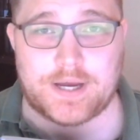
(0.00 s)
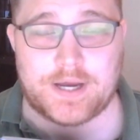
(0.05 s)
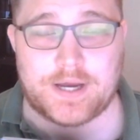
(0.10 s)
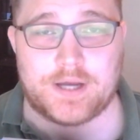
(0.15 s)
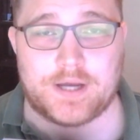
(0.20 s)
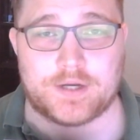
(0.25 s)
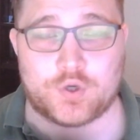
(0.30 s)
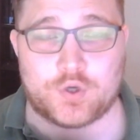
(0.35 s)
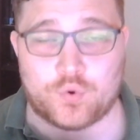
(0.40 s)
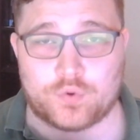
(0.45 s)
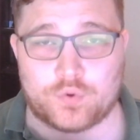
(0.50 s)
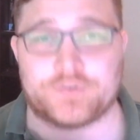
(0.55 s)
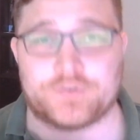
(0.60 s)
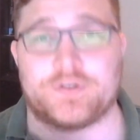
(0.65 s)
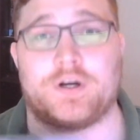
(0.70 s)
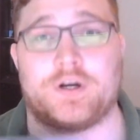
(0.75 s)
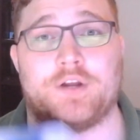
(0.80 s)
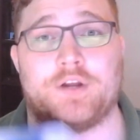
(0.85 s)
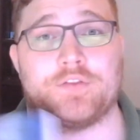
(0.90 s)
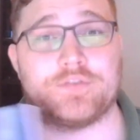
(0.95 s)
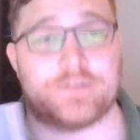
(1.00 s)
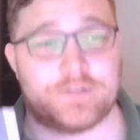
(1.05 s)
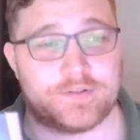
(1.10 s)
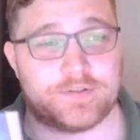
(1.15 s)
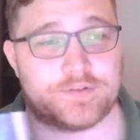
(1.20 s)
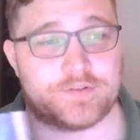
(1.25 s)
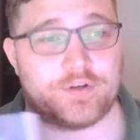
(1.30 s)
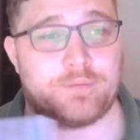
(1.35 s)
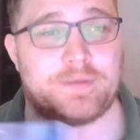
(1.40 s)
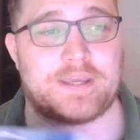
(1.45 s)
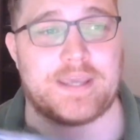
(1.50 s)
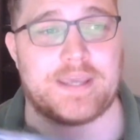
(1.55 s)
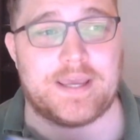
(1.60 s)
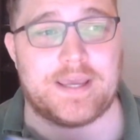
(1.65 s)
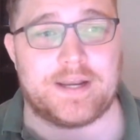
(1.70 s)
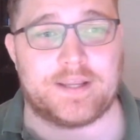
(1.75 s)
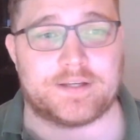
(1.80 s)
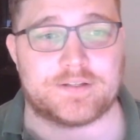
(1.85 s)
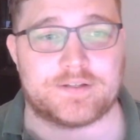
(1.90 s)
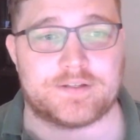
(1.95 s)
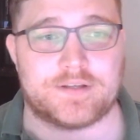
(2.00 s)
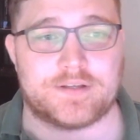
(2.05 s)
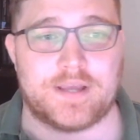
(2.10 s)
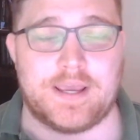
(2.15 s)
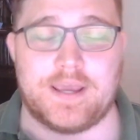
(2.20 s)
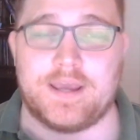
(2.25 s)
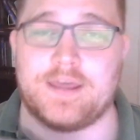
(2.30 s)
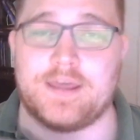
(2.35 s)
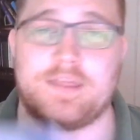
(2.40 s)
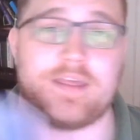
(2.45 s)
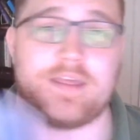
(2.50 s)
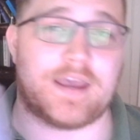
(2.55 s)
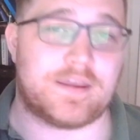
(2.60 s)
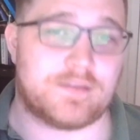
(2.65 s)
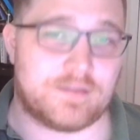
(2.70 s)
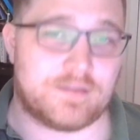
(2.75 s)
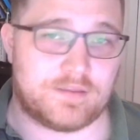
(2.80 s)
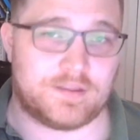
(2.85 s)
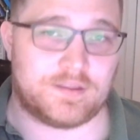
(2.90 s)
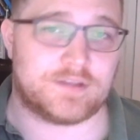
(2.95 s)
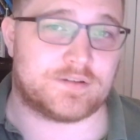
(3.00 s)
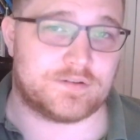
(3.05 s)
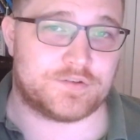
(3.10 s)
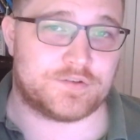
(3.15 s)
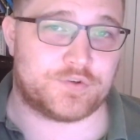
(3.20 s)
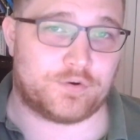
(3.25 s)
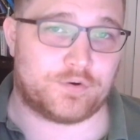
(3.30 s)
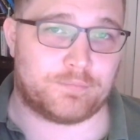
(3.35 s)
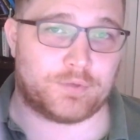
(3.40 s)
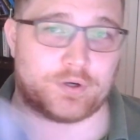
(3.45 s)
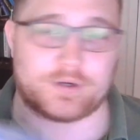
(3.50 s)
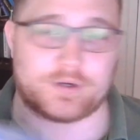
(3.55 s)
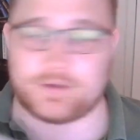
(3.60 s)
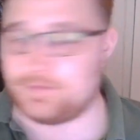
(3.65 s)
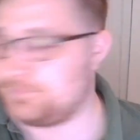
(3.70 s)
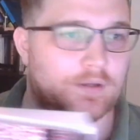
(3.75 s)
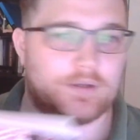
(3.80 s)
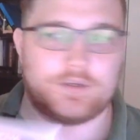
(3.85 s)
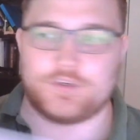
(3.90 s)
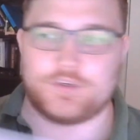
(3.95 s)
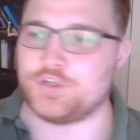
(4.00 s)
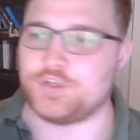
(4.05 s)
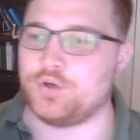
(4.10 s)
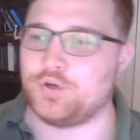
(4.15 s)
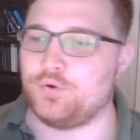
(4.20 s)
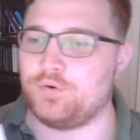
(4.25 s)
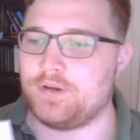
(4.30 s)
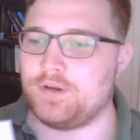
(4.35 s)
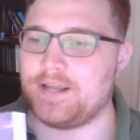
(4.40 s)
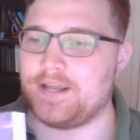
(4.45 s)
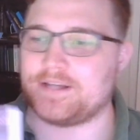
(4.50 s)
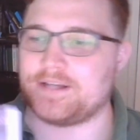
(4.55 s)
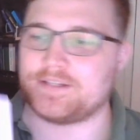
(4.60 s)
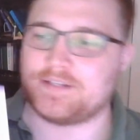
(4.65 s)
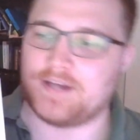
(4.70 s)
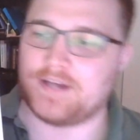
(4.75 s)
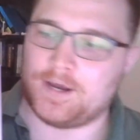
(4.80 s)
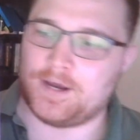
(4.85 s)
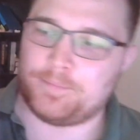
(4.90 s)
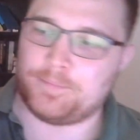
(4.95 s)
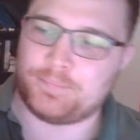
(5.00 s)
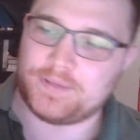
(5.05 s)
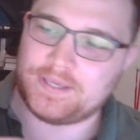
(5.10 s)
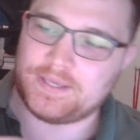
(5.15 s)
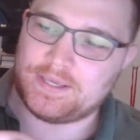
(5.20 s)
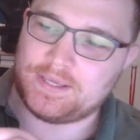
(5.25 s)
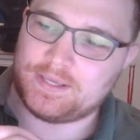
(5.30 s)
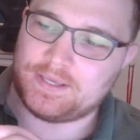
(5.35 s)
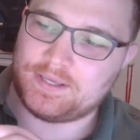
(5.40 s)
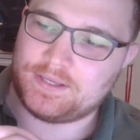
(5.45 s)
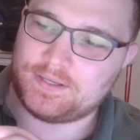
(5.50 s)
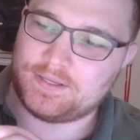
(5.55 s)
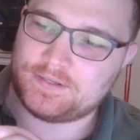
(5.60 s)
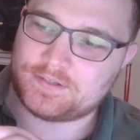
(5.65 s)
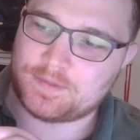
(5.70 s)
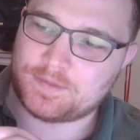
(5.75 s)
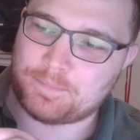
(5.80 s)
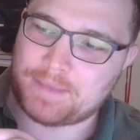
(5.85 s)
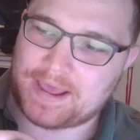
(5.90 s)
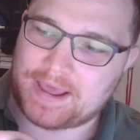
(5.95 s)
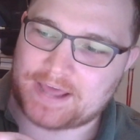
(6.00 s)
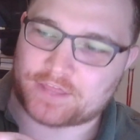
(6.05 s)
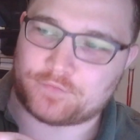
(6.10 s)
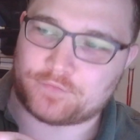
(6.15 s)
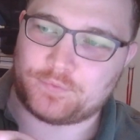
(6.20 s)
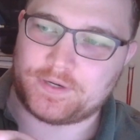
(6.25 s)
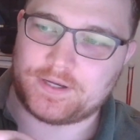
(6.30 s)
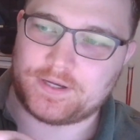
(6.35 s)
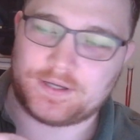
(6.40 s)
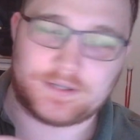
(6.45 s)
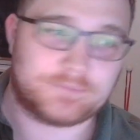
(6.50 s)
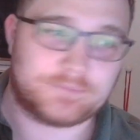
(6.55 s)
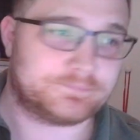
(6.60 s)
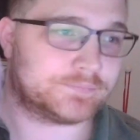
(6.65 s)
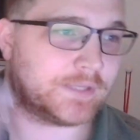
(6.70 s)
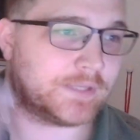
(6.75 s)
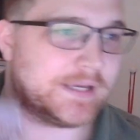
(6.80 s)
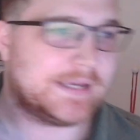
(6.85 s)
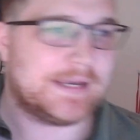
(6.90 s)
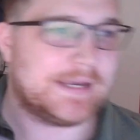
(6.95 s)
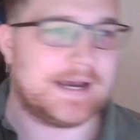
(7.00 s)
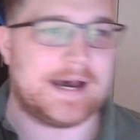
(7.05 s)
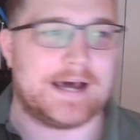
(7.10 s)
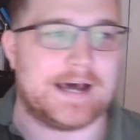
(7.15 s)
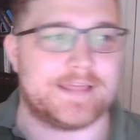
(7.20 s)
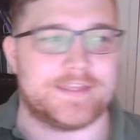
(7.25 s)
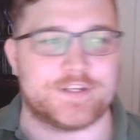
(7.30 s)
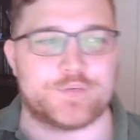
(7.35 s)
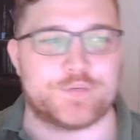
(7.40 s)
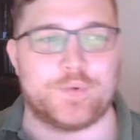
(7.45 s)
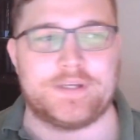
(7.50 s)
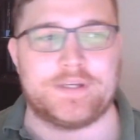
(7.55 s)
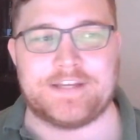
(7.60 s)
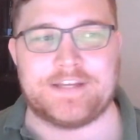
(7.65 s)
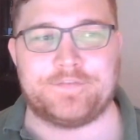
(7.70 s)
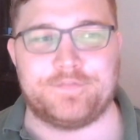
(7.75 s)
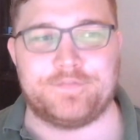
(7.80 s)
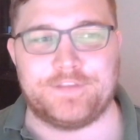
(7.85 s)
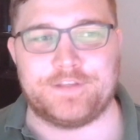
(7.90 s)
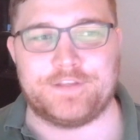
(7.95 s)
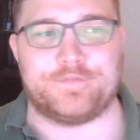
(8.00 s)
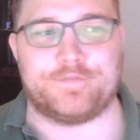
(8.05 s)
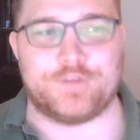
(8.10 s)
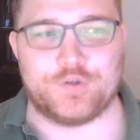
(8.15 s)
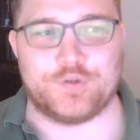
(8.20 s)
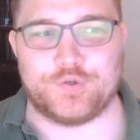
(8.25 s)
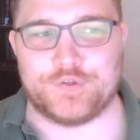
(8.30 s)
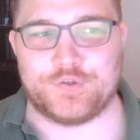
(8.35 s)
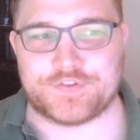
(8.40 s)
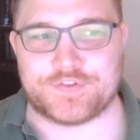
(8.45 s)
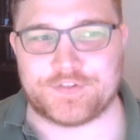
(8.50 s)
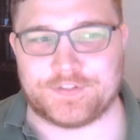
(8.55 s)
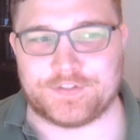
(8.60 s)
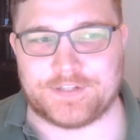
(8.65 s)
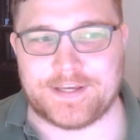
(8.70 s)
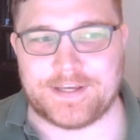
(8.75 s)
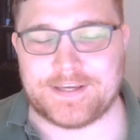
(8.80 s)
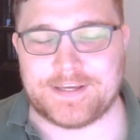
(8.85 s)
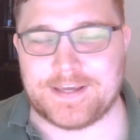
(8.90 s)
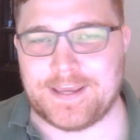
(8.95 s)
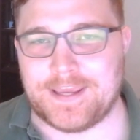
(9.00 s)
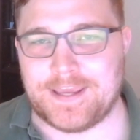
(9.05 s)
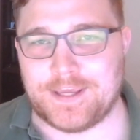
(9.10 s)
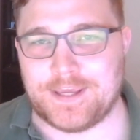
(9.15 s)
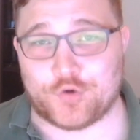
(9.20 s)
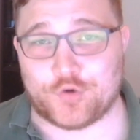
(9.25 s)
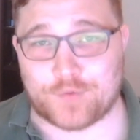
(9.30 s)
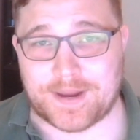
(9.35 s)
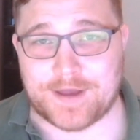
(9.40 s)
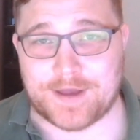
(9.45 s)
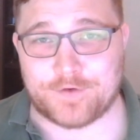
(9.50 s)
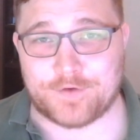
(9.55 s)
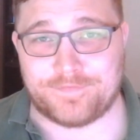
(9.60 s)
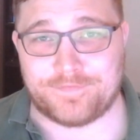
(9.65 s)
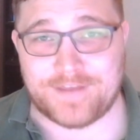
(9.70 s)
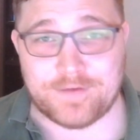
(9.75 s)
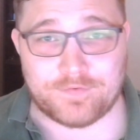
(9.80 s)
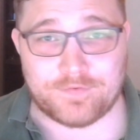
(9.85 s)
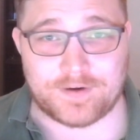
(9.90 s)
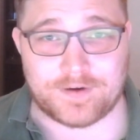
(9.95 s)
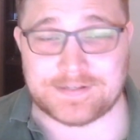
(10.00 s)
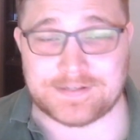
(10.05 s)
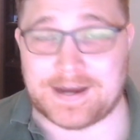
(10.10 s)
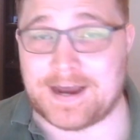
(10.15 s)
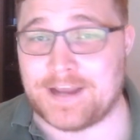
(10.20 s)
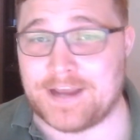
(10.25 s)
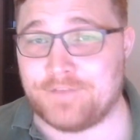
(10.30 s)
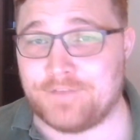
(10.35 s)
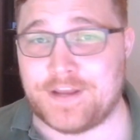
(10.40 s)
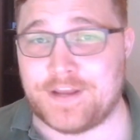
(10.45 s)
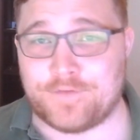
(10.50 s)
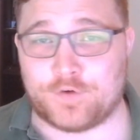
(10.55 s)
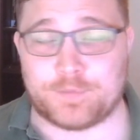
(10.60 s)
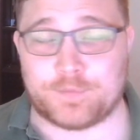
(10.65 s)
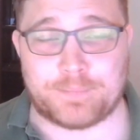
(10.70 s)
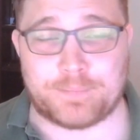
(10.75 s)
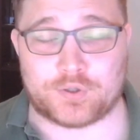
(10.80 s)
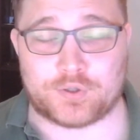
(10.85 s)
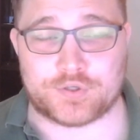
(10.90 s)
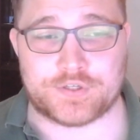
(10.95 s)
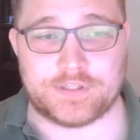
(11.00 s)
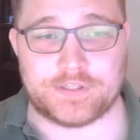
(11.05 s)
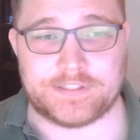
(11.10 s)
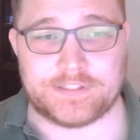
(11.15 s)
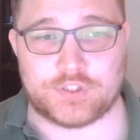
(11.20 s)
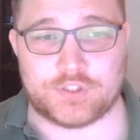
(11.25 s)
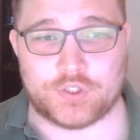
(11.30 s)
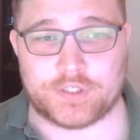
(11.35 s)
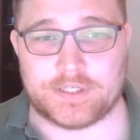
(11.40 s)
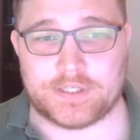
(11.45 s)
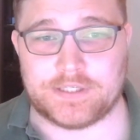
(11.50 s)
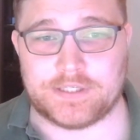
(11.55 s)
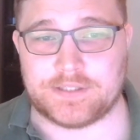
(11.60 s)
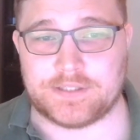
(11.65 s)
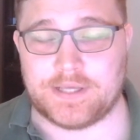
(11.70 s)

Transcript: course on statistical mechanics, then this is your book. So next up is Pathria. This one definitely feels like a crowd favorite. I've never personally took it